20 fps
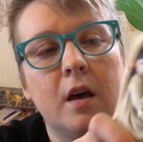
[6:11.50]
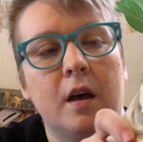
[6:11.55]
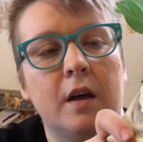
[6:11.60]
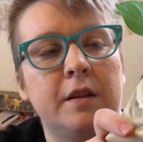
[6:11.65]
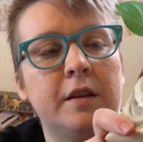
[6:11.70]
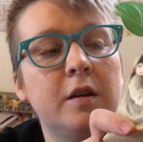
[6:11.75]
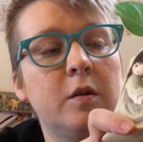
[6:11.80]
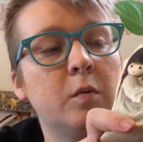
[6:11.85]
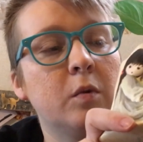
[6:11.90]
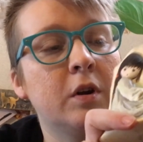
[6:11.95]
I
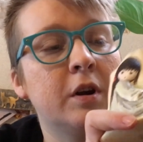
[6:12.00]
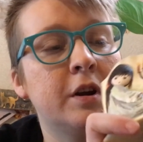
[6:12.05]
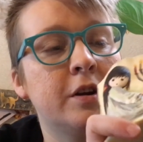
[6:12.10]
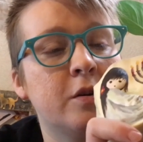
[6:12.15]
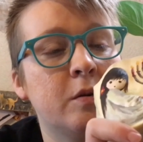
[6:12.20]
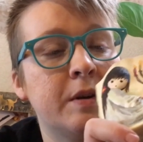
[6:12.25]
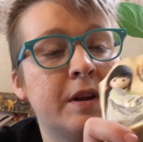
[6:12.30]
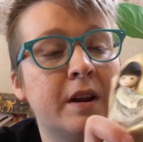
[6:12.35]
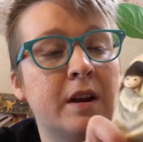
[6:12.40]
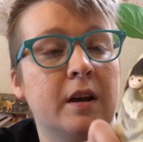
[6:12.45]
didn't want to
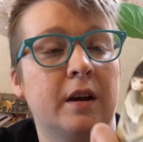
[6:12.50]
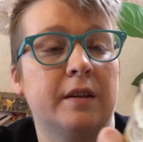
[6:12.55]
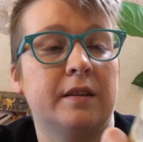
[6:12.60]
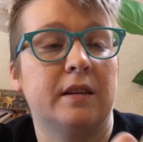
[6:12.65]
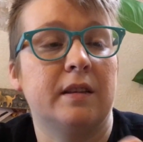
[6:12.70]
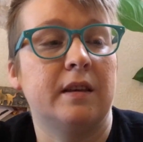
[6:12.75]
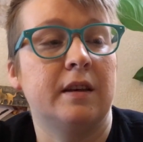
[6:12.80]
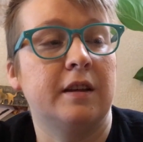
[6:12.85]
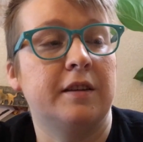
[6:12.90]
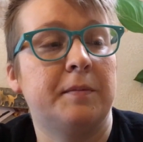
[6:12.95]
donate it because I
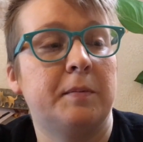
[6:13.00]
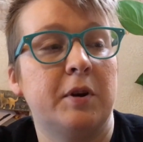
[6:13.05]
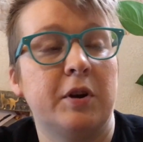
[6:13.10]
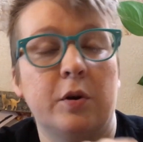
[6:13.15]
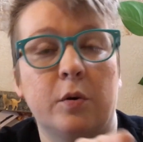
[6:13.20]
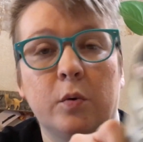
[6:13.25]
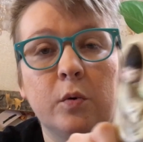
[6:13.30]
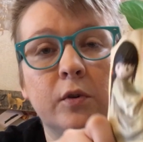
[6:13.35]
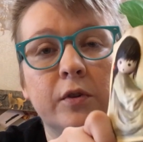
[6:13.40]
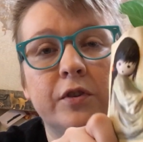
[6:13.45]
think it's pretty
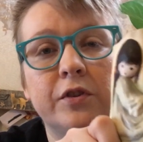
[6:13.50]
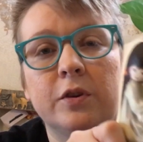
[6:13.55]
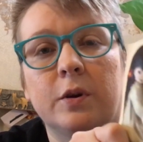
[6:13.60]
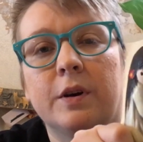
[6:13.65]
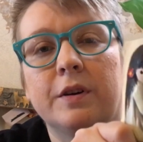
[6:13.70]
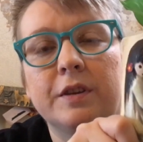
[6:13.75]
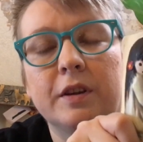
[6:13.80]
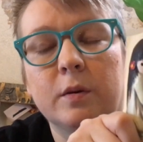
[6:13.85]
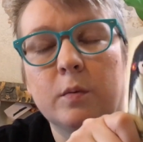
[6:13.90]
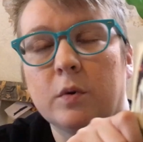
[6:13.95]
cool, so I
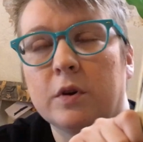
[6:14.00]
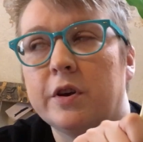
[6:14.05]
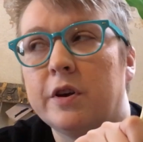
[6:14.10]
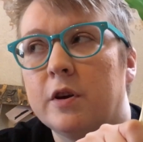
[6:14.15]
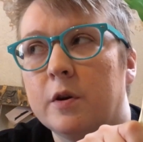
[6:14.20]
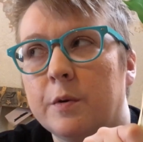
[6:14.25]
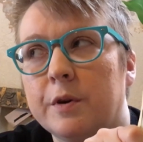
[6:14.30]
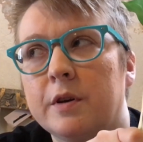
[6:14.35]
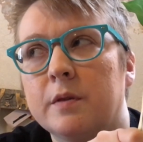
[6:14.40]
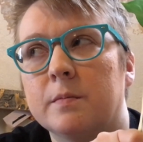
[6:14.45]
was like, well, you
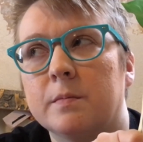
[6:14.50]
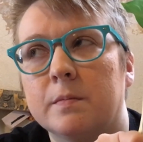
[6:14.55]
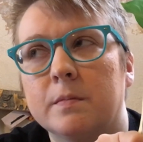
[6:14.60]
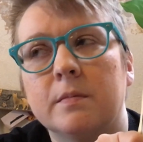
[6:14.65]
know what?